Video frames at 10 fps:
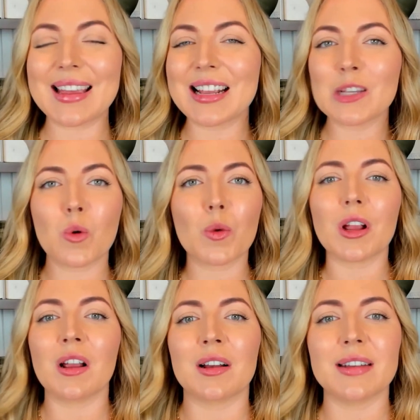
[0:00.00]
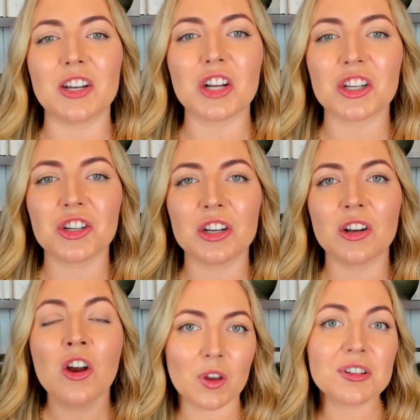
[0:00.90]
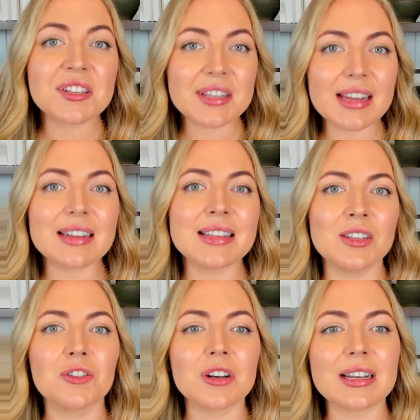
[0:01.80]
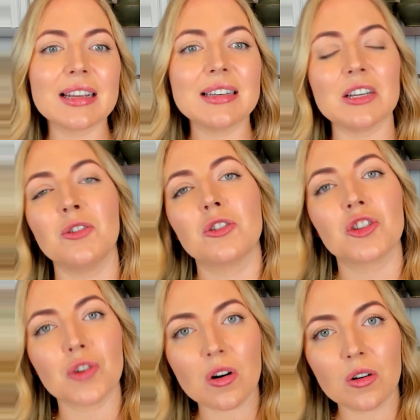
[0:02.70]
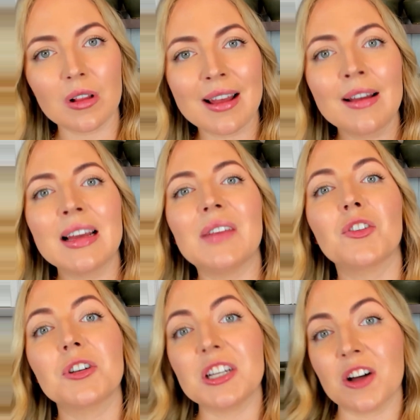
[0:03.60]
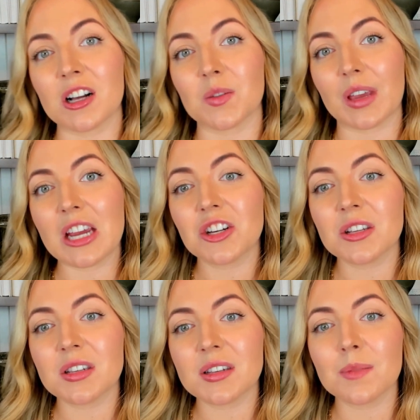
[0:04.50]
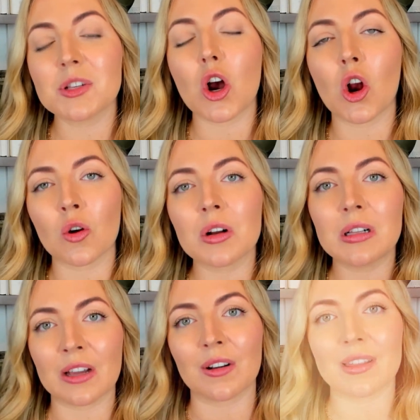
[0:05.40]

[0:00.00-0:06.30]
things, we're working on digestion, your skin is still going to continue to struggle if your detoxification systems aren't clearing